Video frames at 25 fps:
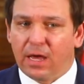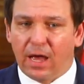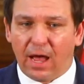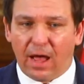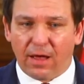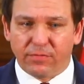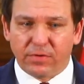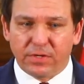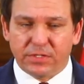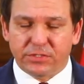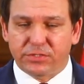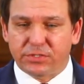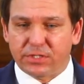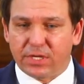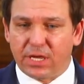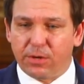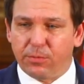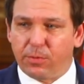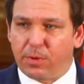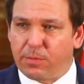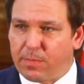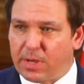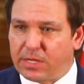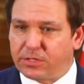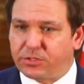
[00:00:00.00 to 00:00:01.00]
Obviously,
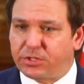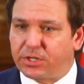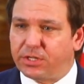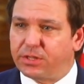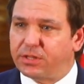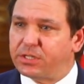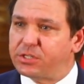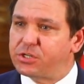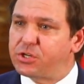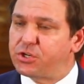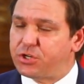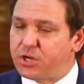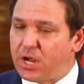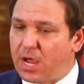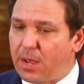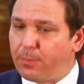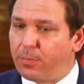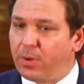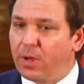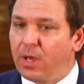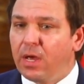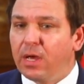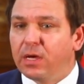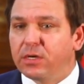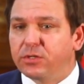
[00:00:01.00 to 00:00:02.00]
we mentioned the
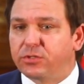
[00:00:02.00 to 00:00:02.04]
ship.